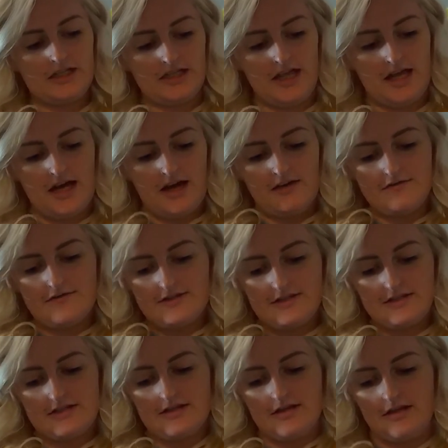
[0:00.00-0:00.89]

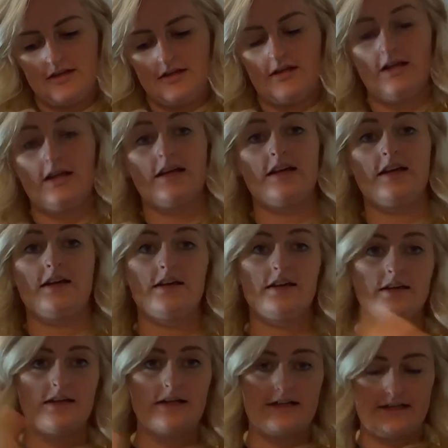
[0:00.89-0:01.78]
gloves,
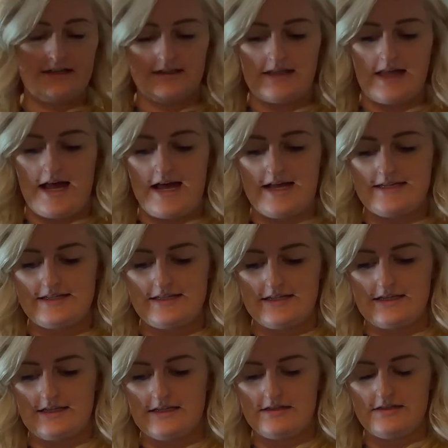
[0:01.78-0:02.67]

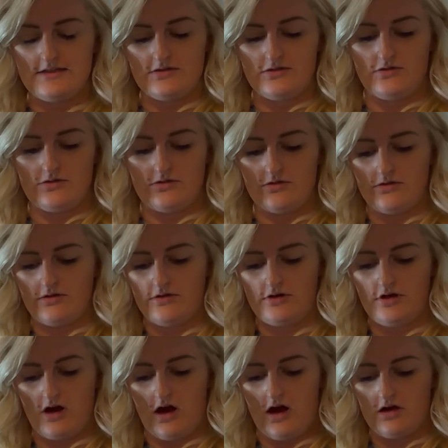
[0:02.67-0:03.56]
glasses
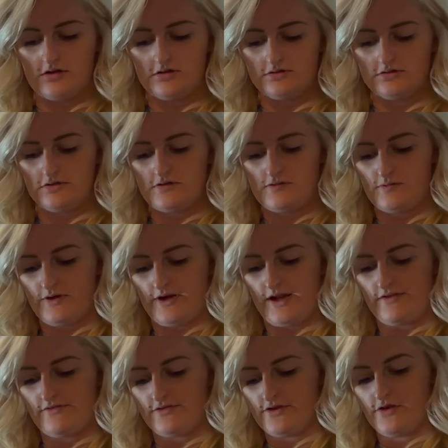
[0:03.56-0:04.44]
or goggles,
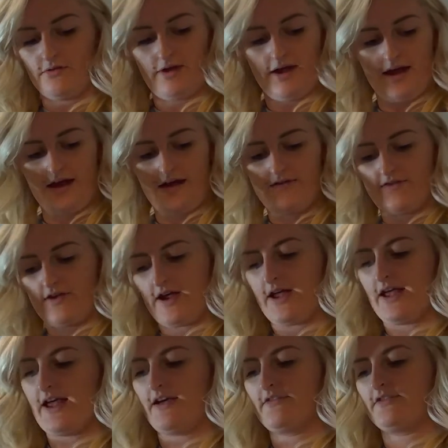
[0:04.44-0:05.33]
whatever you have.
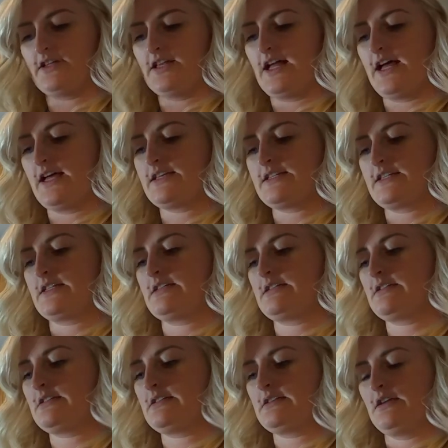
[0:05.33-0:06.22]
I have
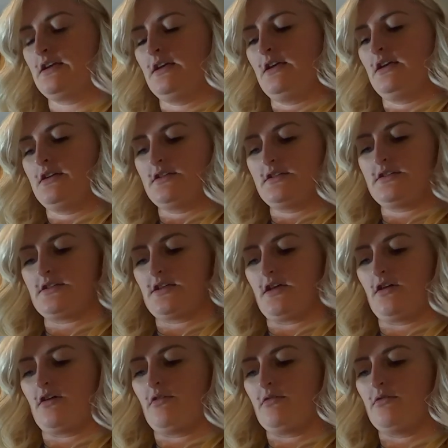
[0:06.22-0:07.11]
glasses,
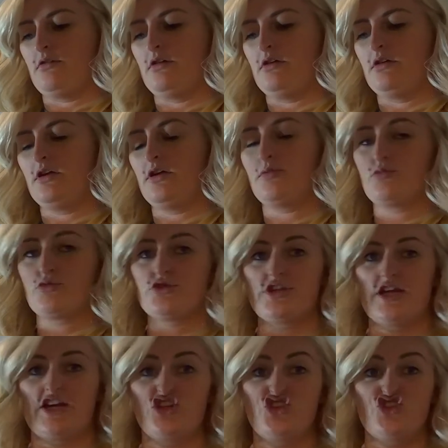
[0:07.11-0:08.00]
so
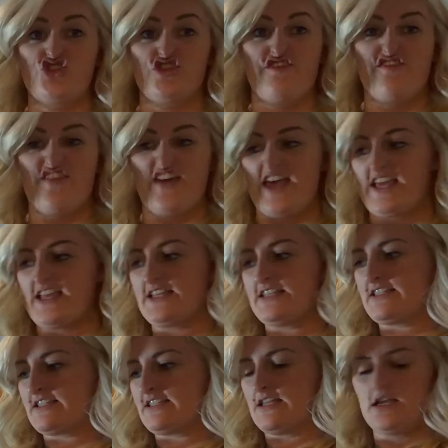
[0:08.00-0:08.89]
protect your
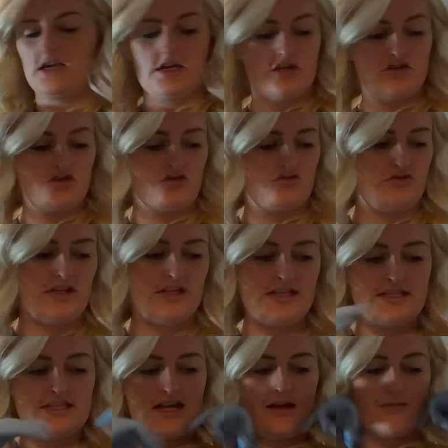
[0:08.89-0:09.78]
face. Should
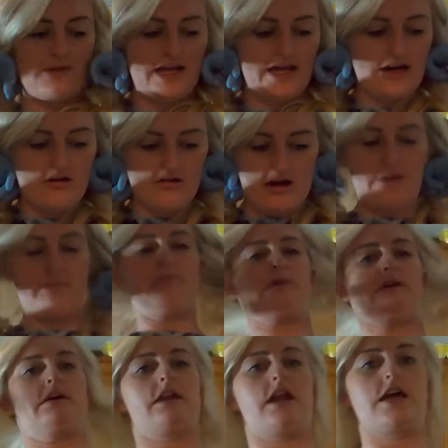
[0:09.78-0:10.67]
really tie my hair
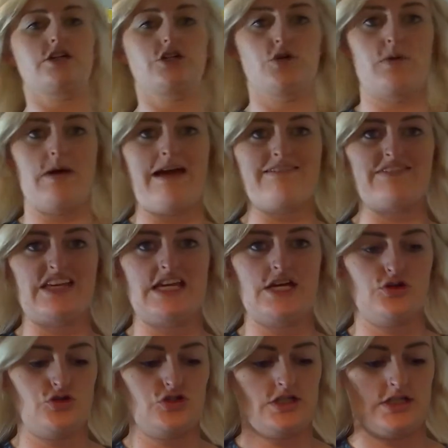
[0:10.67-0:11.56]
up, but I don't have a
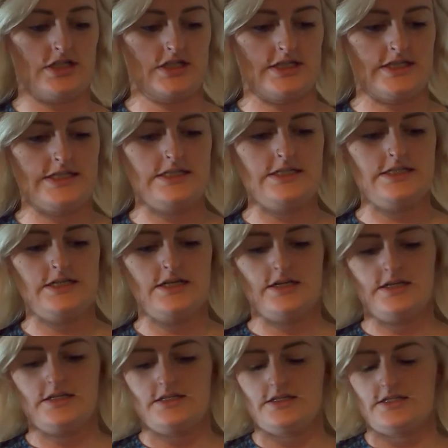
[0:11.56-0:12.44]
hair tie,
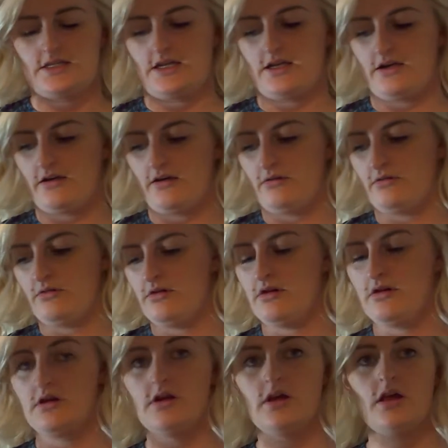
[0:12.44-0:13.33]

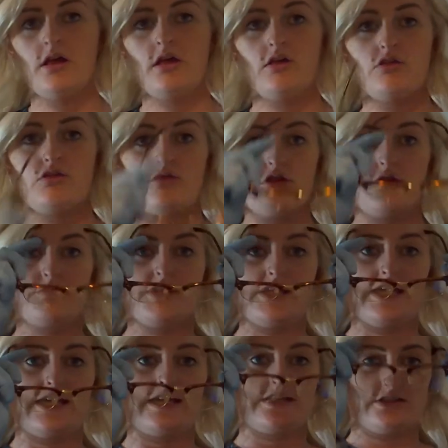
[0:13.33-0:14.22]
so throw
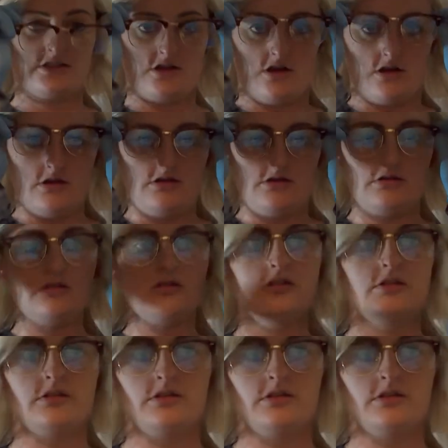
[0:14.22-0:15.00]
my gigs on